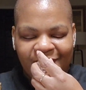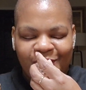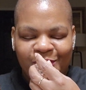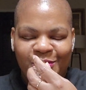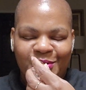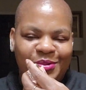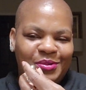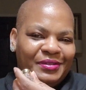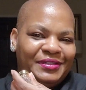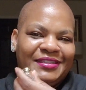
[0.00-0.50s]

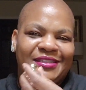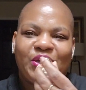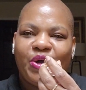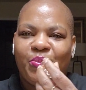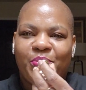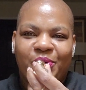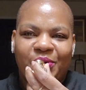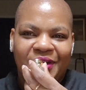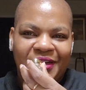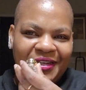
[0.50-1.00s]
oh, so
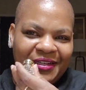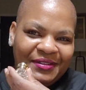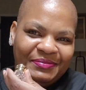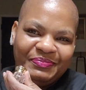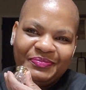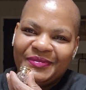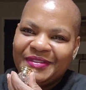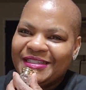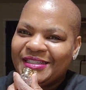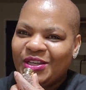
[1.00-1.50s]
pretty,
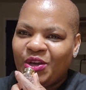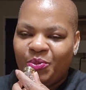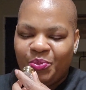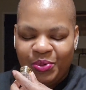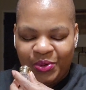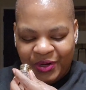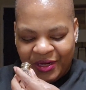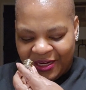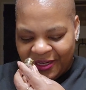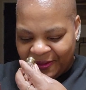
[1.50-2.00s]
so
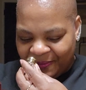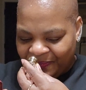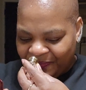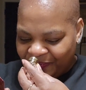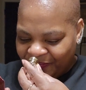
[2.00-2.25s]
pretty.